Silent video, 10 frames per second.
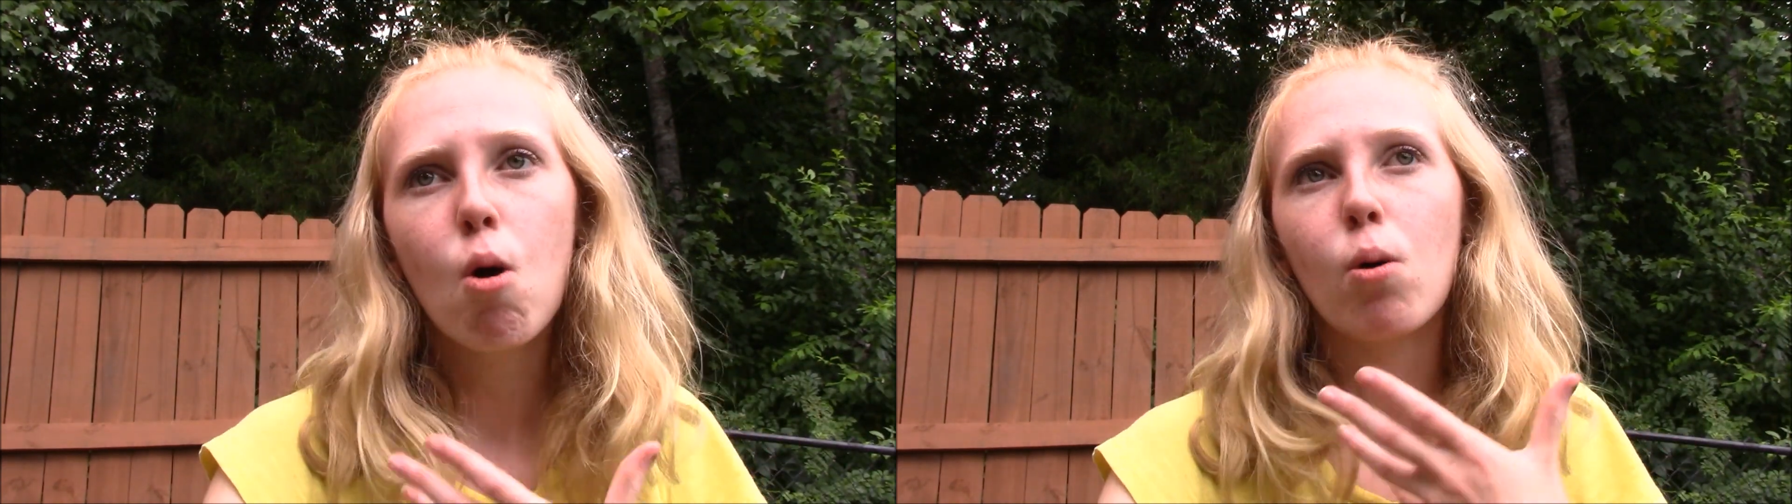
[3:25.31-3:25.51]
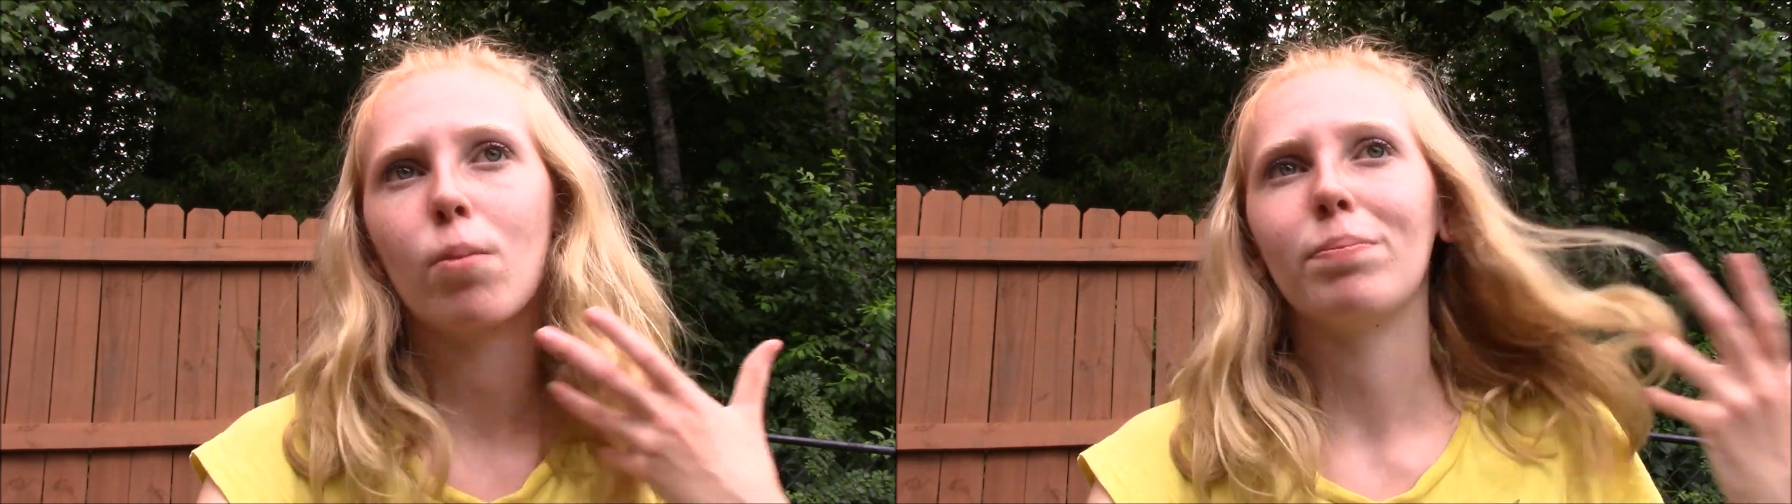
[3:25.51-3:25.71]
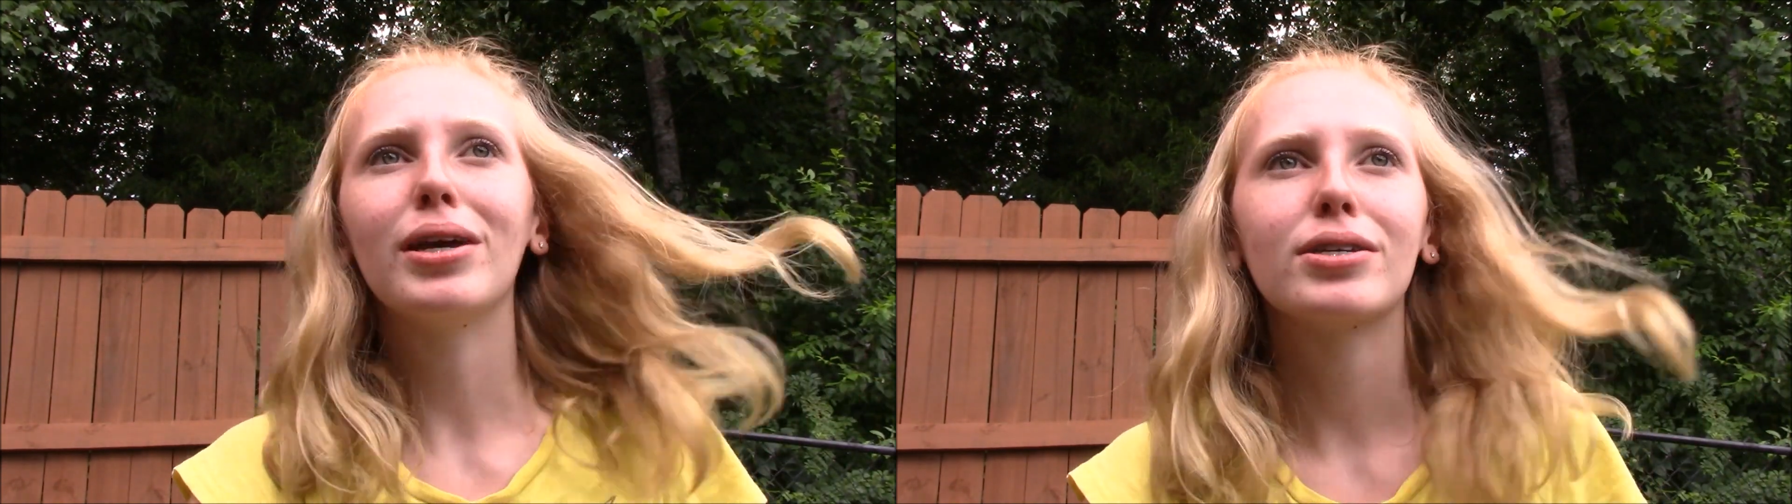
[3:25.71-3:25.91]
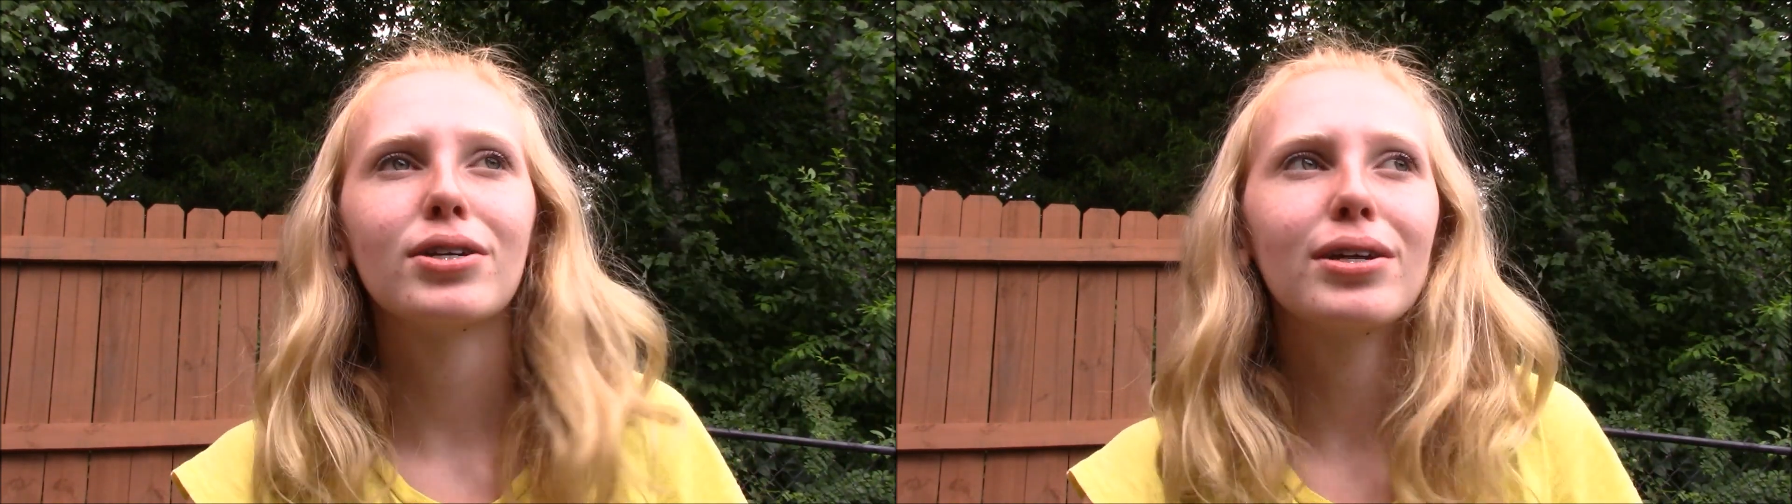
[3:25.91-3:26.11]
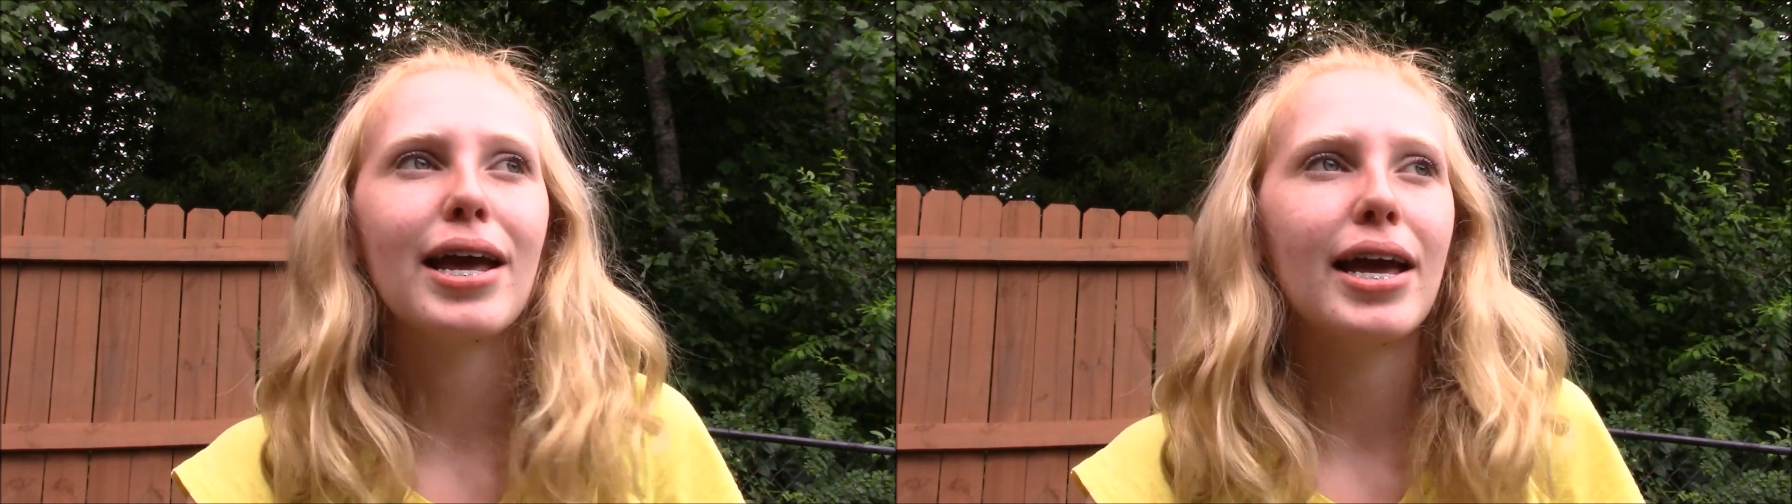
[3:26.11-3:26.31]
or be a
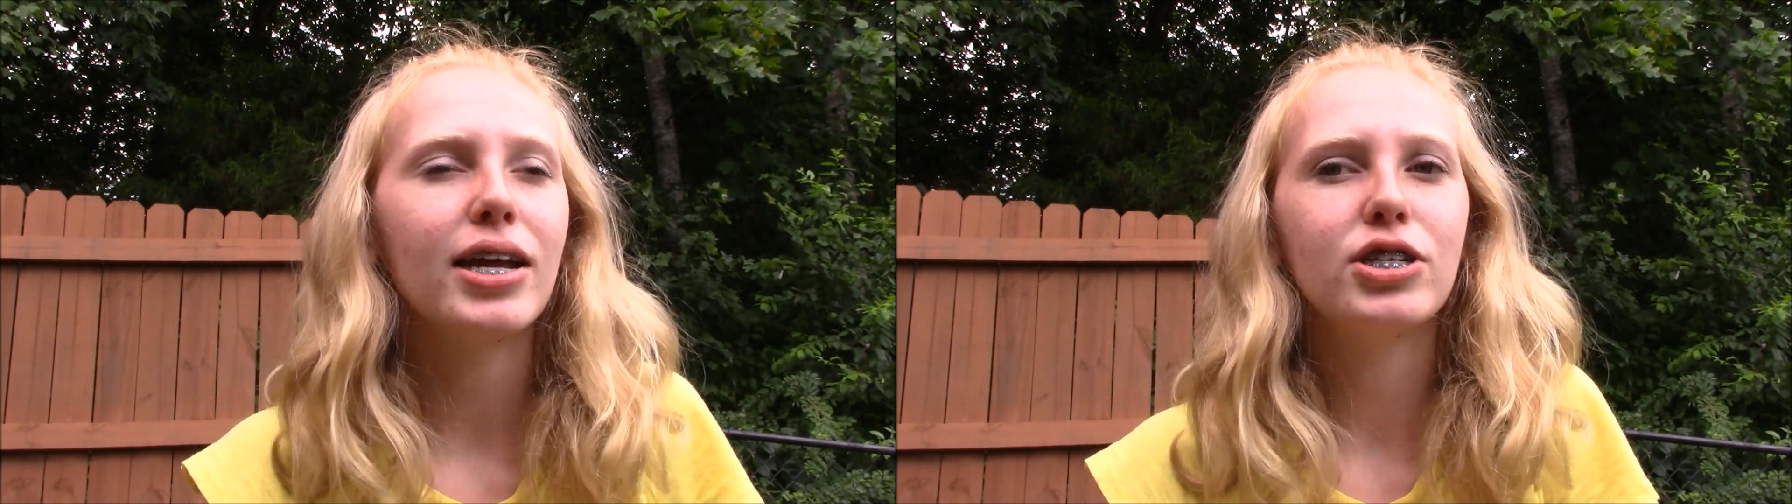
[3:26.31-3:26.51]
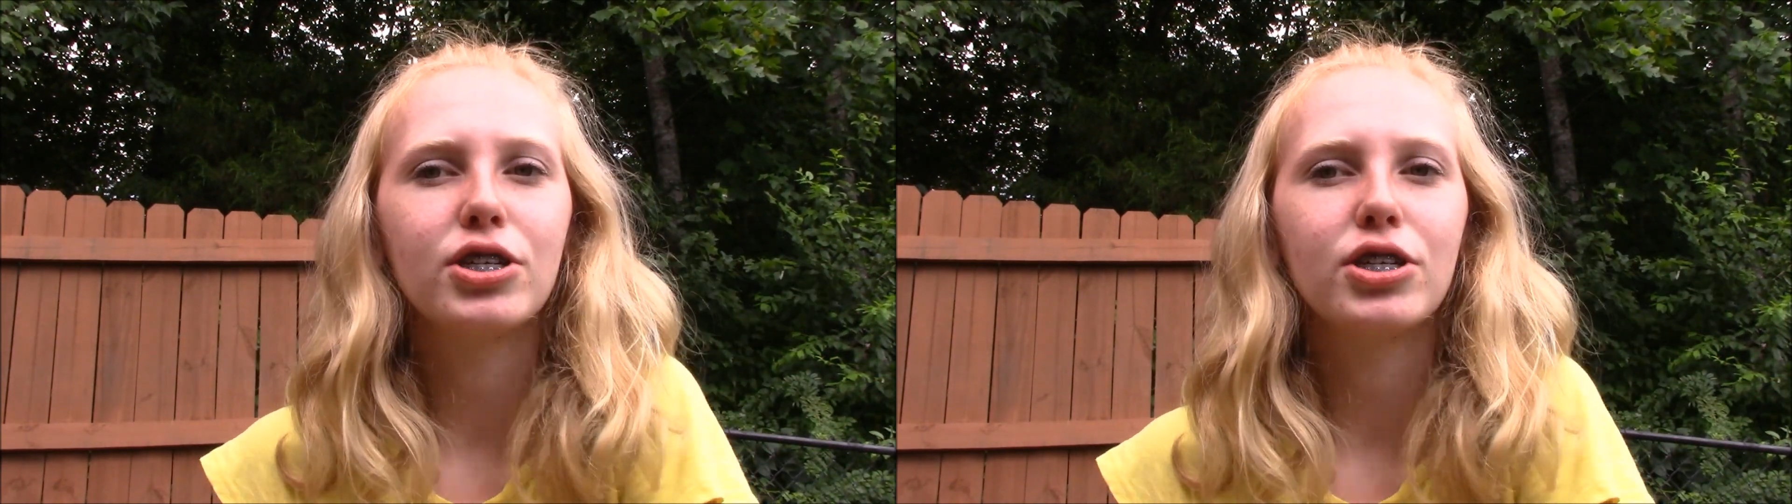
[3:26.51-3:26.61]
certain age.